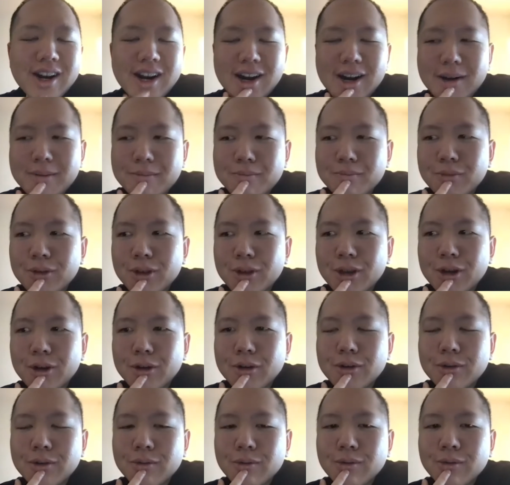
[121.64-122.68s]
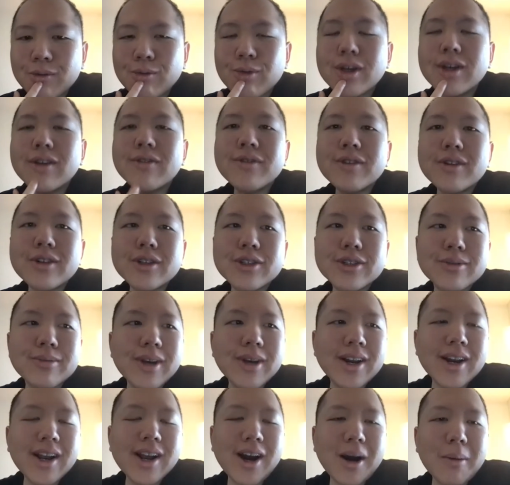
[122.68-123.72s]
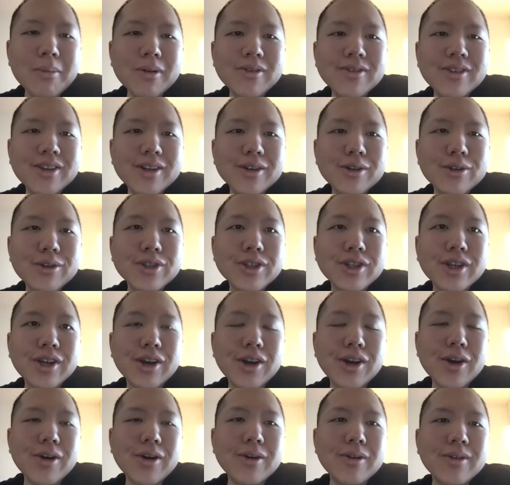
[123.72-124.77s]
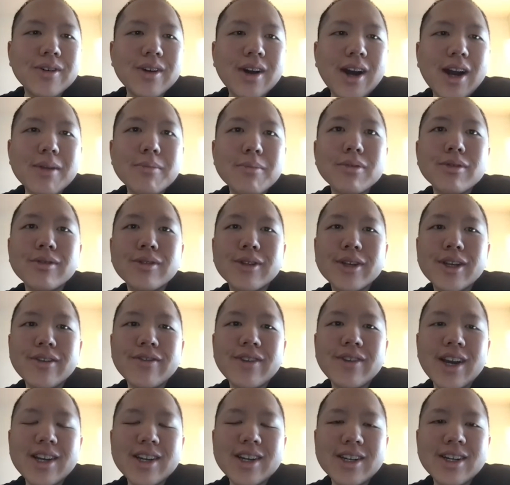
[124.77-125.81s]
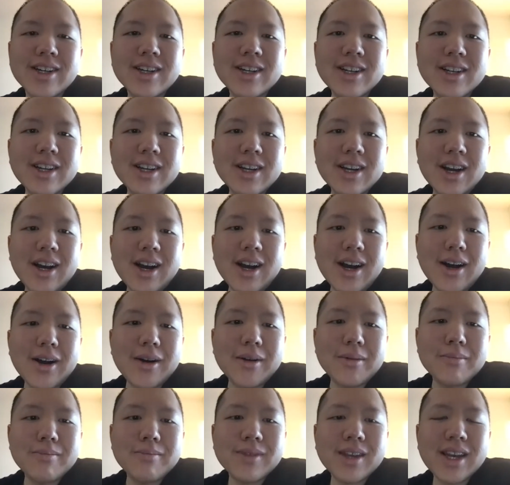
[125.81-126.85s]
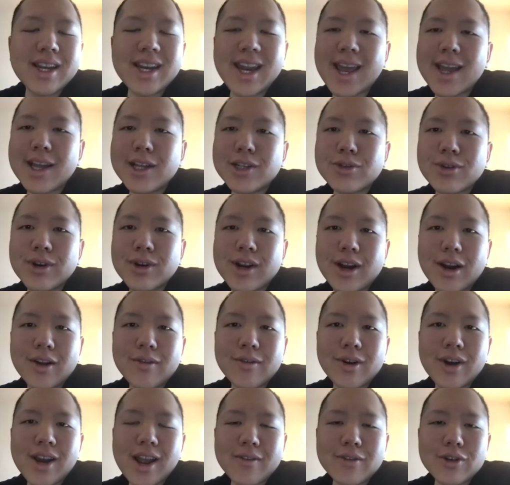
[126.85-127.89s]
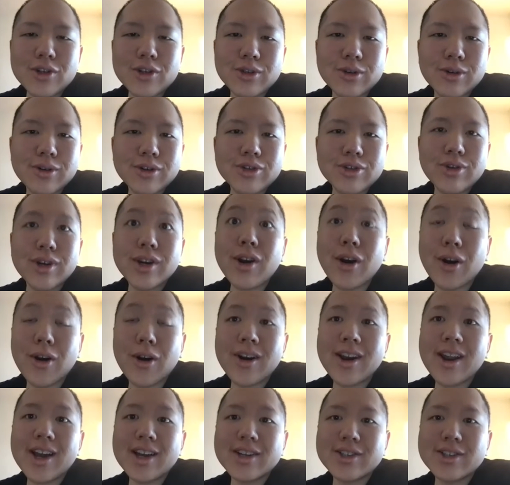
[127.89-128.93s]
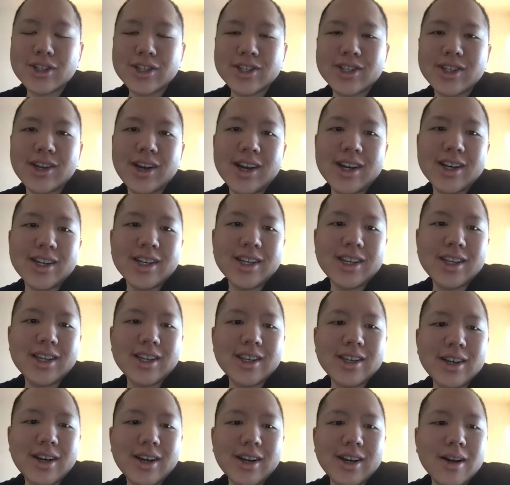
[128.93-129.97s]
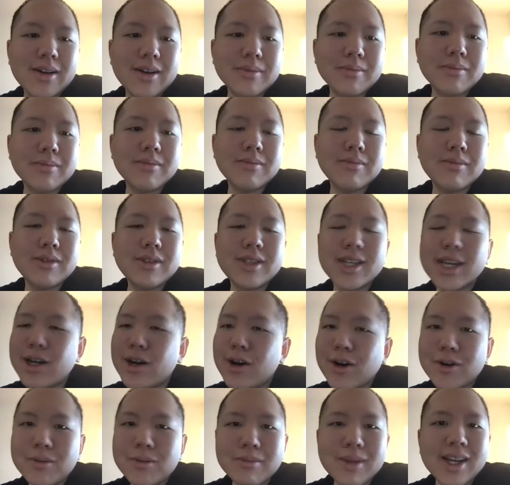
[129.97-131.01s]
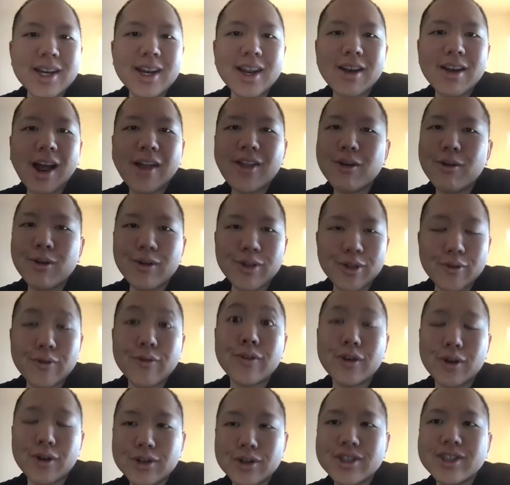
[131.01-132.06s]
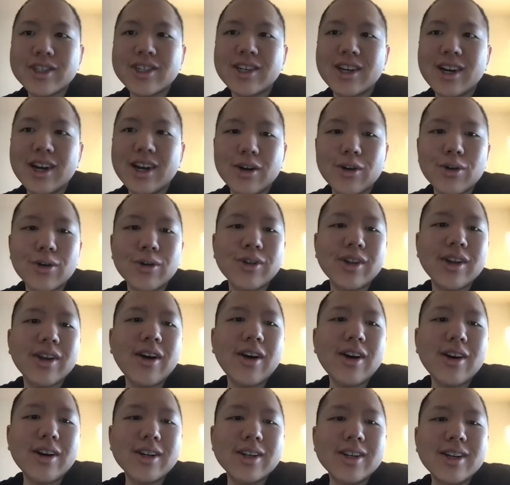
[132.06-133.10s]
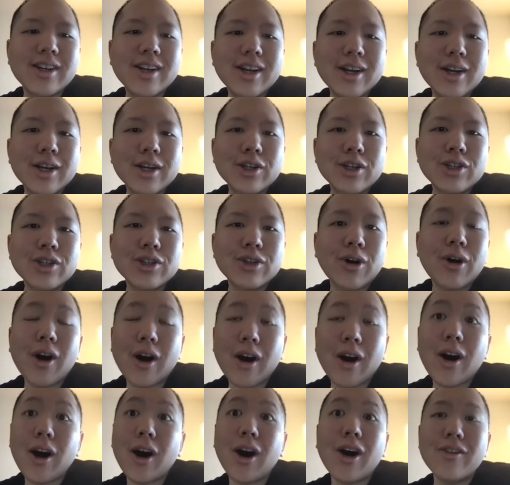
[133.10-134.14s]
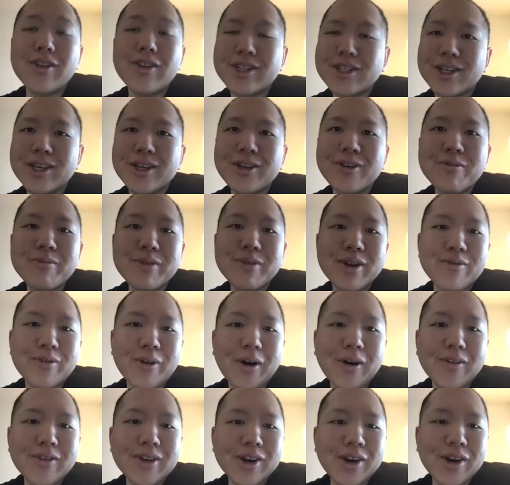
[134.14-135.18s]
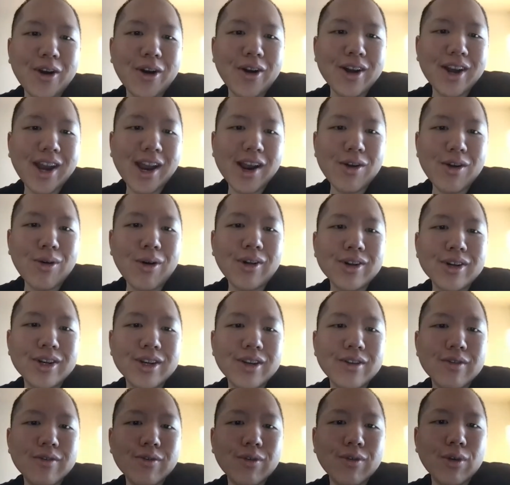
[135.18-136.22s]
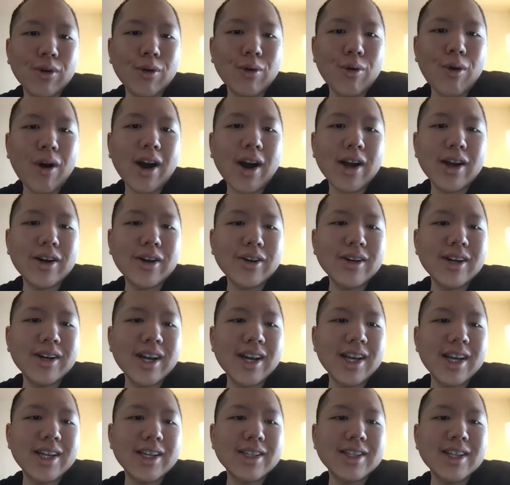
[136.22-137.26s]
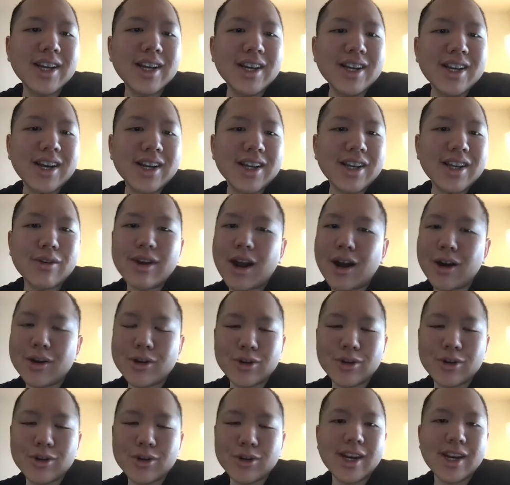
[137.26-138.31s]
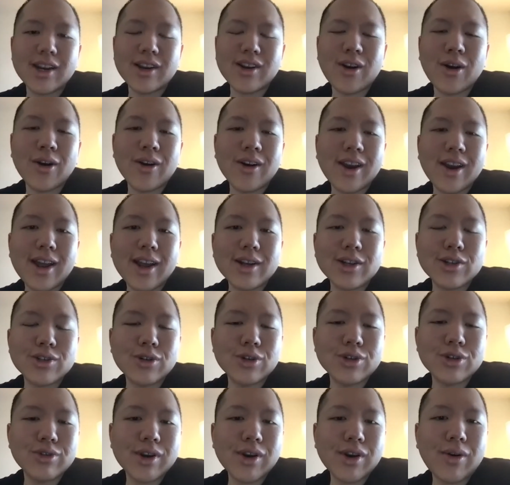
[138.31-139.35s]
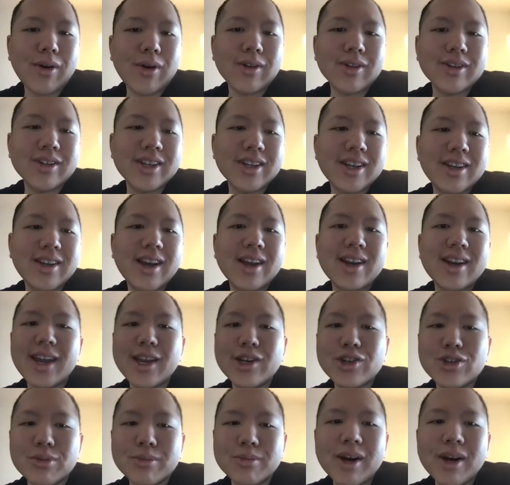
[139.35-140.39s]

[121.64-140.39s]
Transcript: um, you know, we first met a couple of years ago, I believe, at a um, Enhanced Recovery After Surgery Cardiac Society um, dinner meeting. I think one of the first uh, early on. So obviously, you've been involved in cardiac quality for a while, and you know now you're leading cardiac surgery quality at Atrium